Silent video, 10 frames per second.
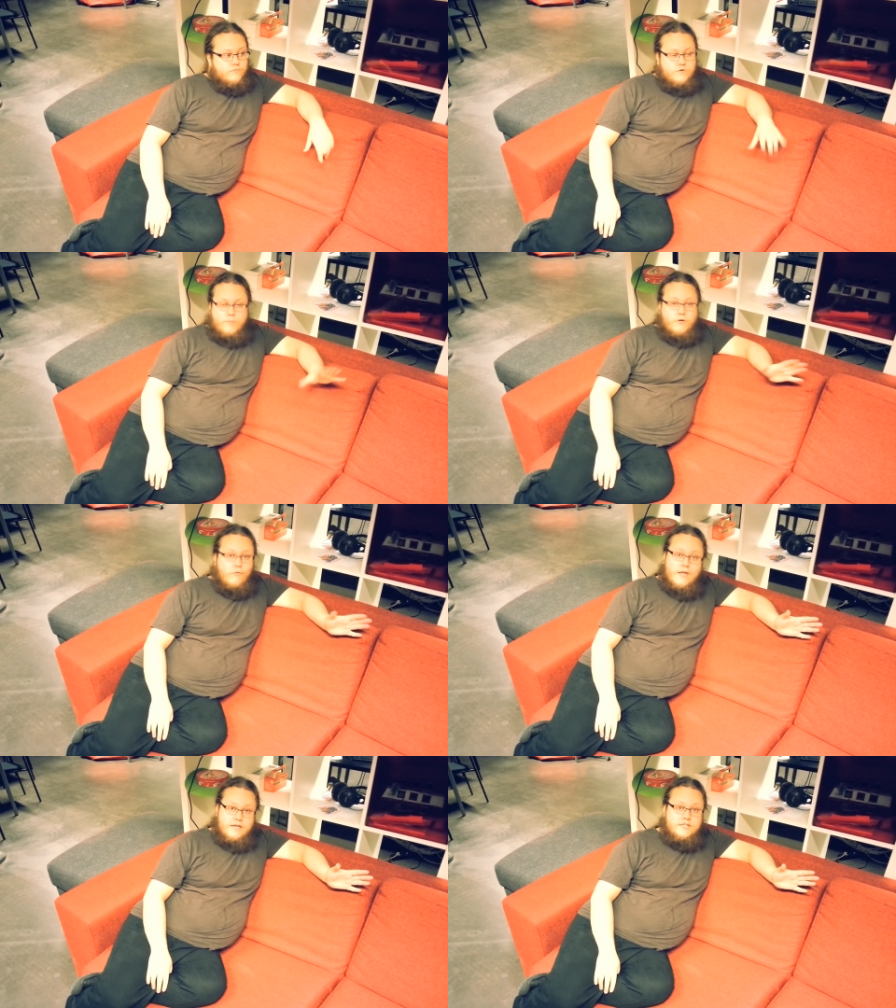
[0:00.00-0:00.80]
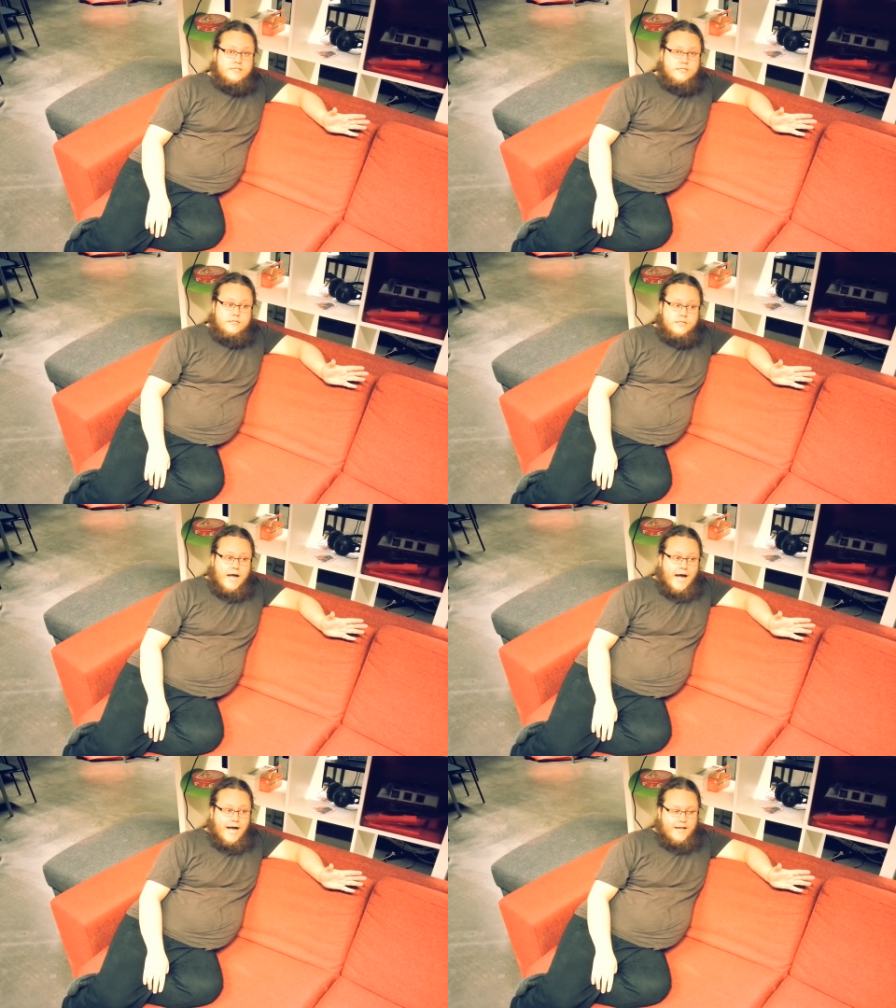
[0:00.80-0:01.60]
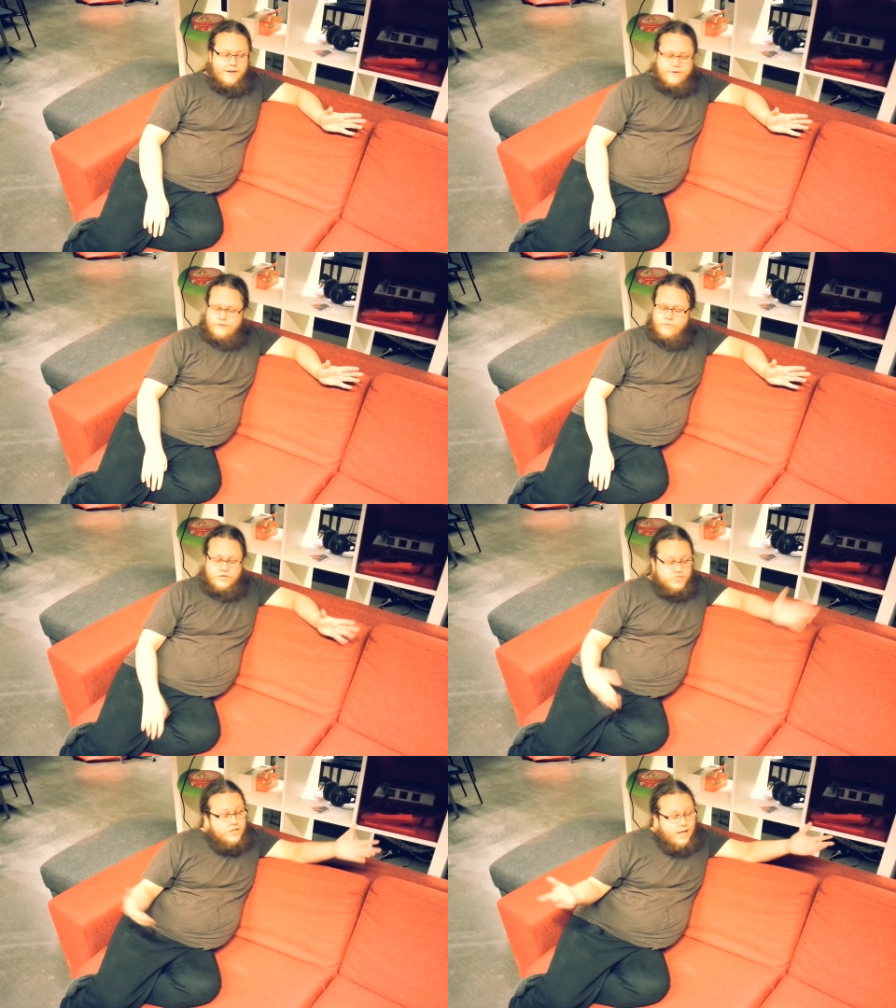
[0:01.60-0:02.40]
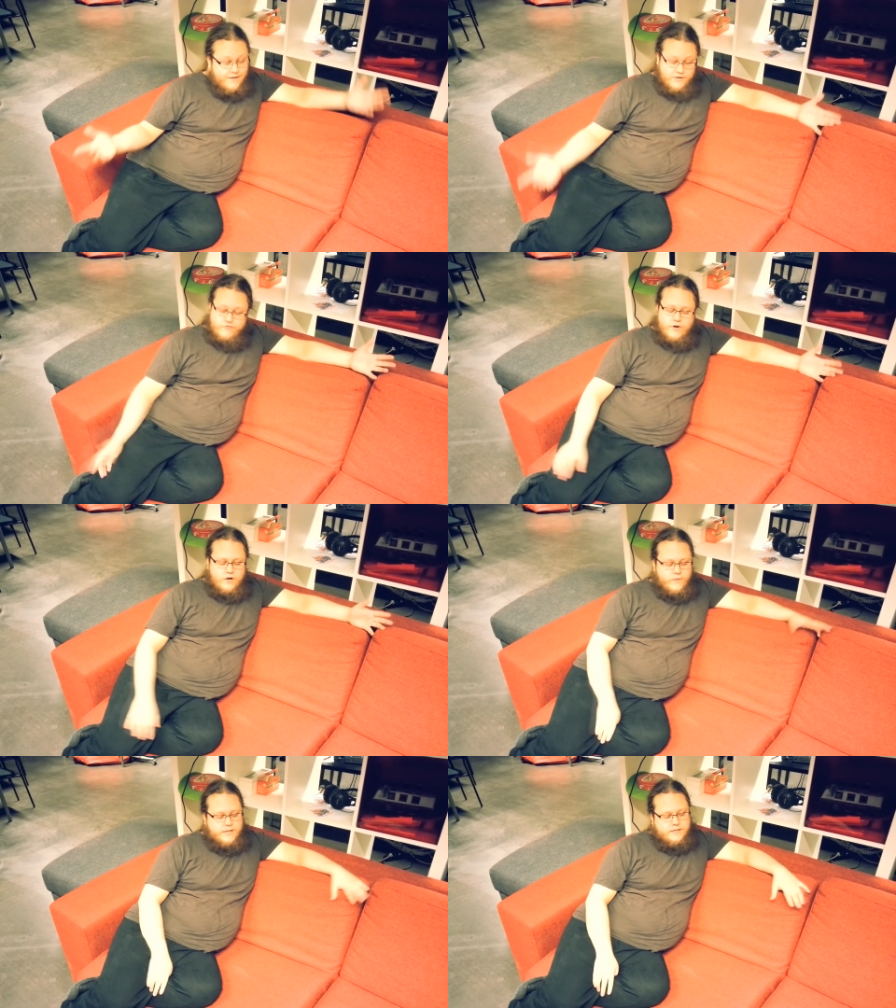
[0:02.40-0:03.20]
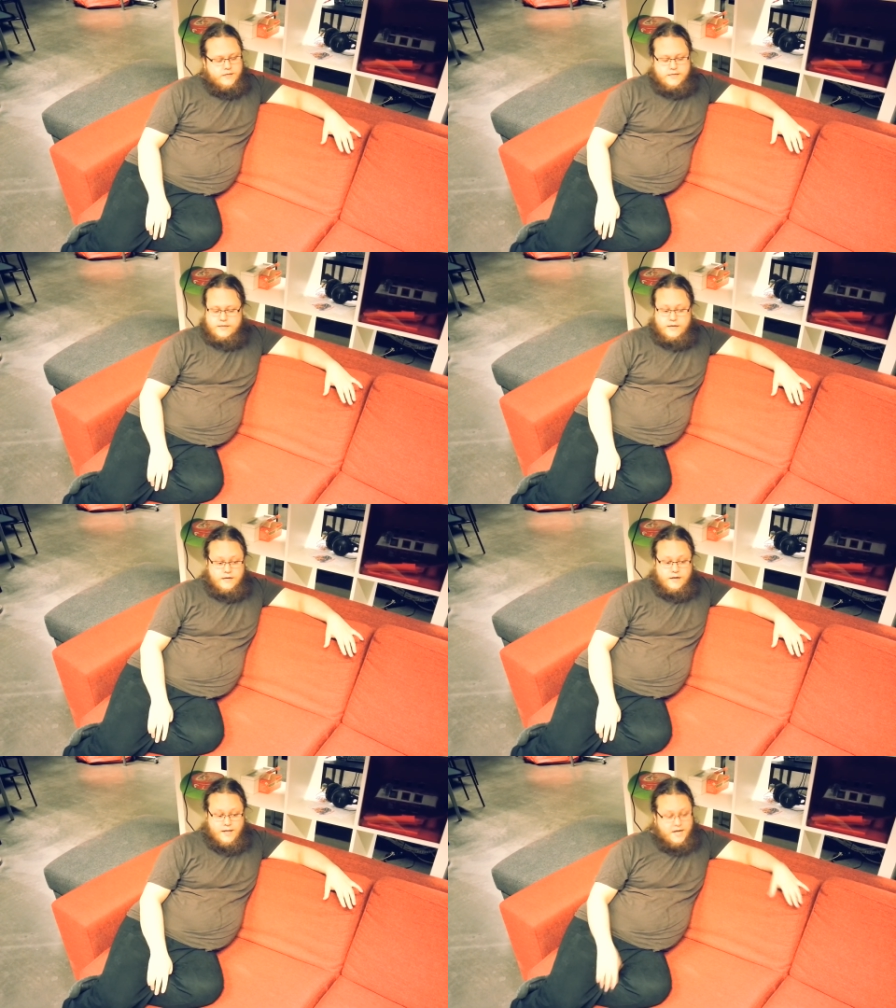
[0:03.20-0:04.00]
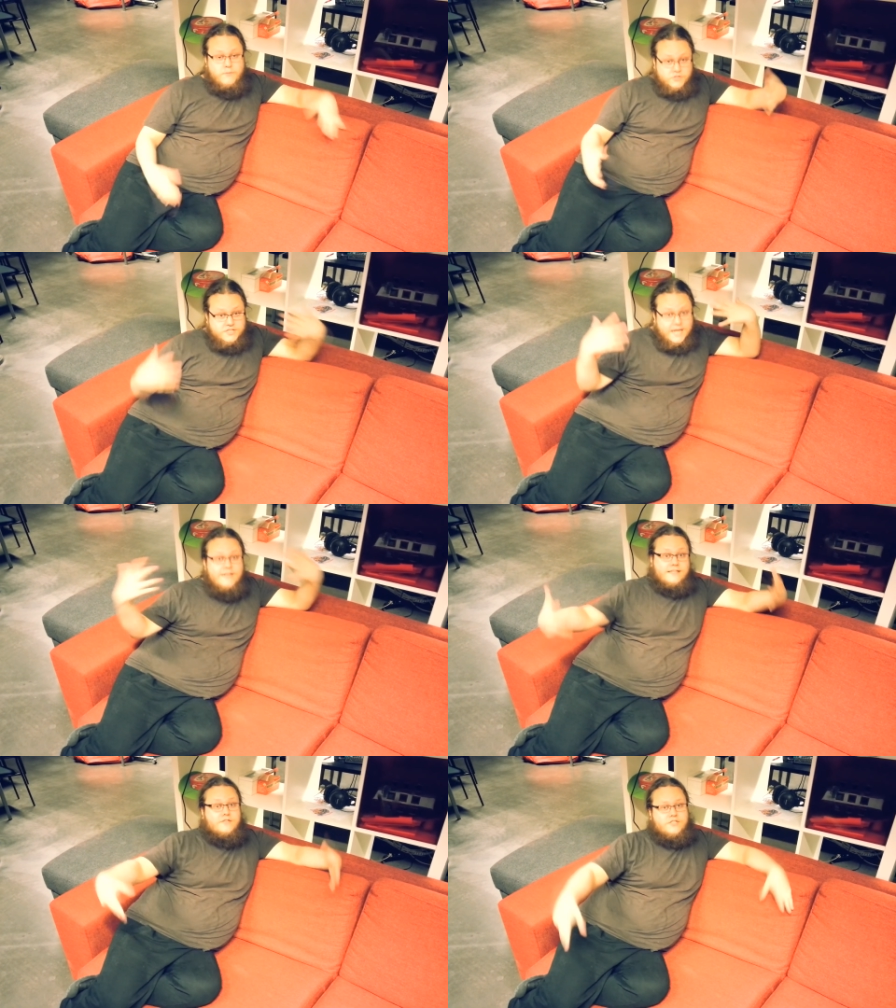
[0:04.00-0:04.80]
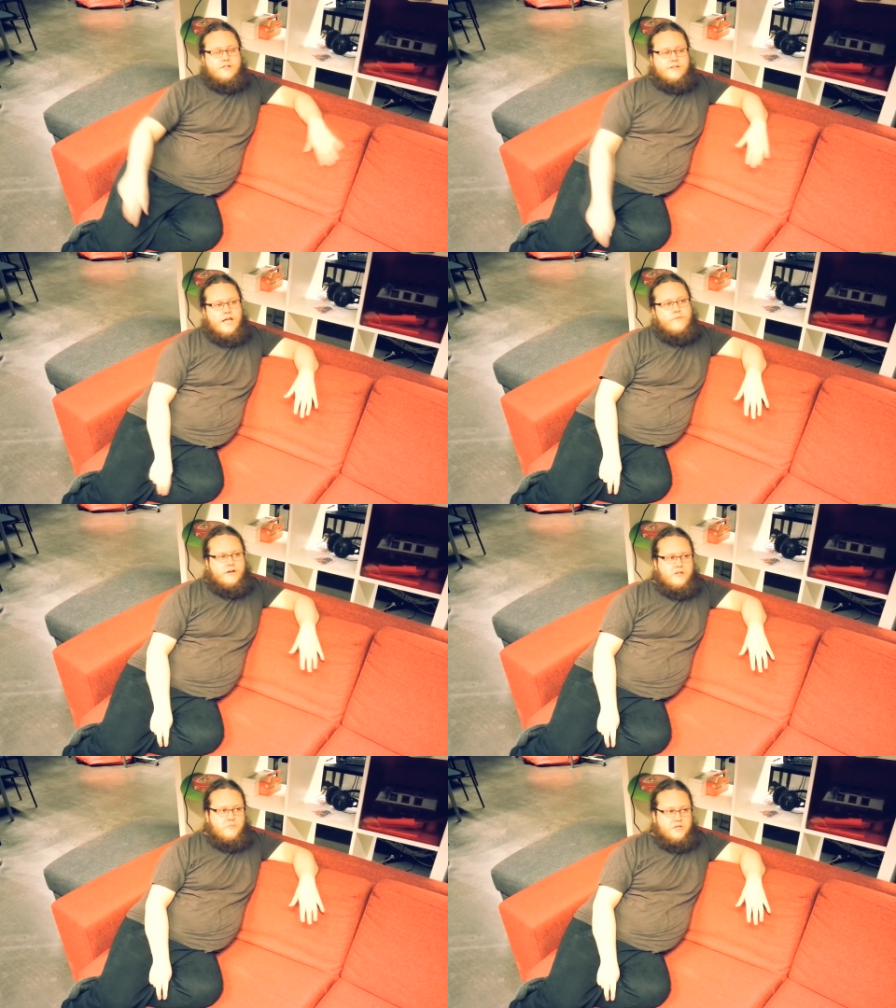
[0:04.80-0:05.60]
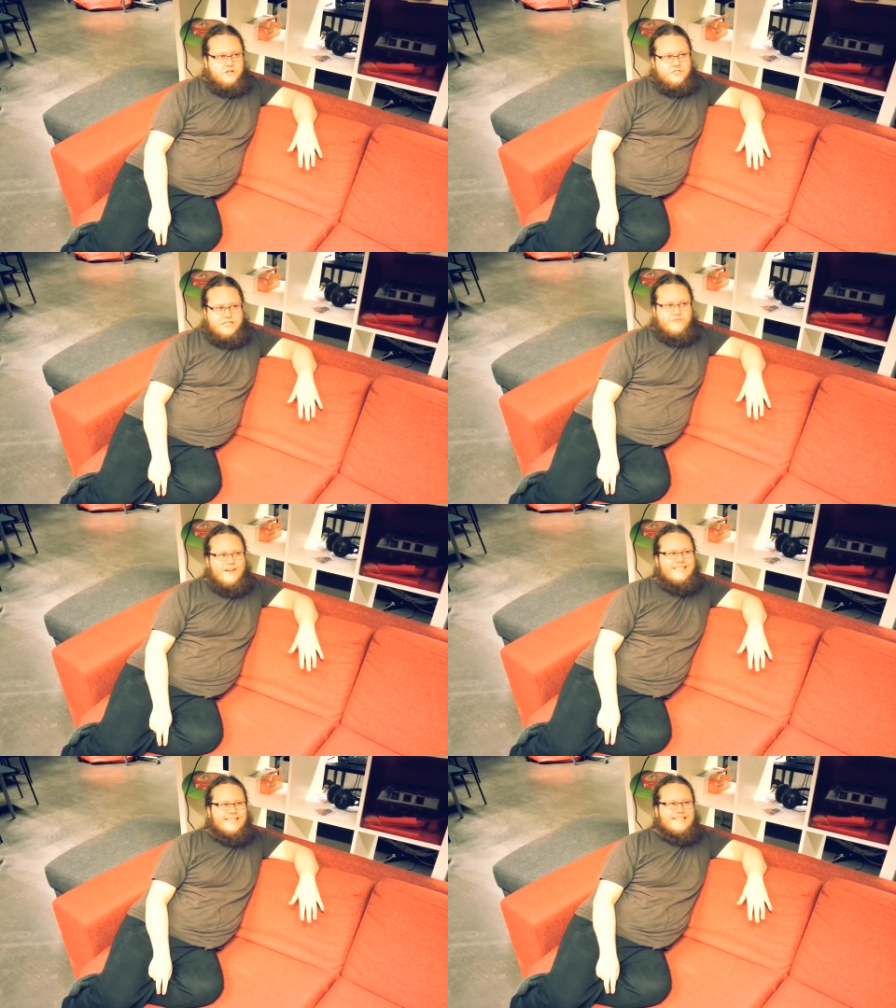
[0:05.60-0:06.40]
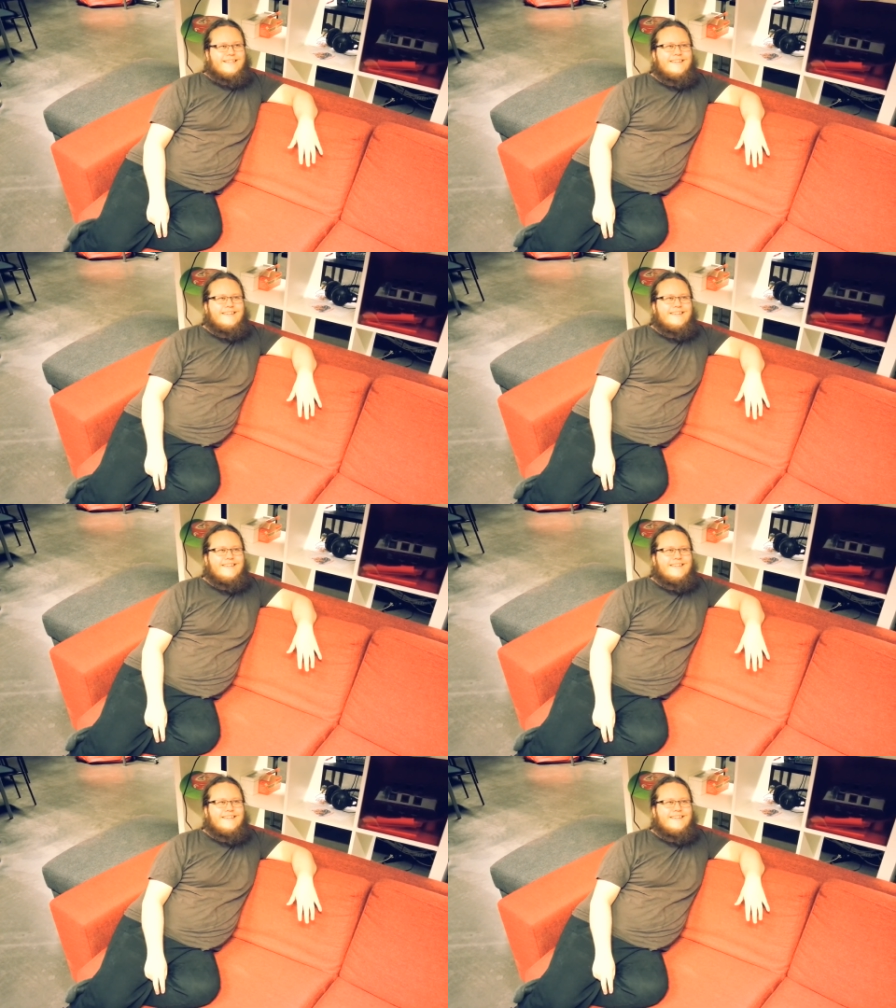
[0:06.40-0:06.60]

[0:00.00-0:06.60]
couple of weeks, and we are still having fun with it. Like and I'm not saying this to sell the game or anything because let's face it,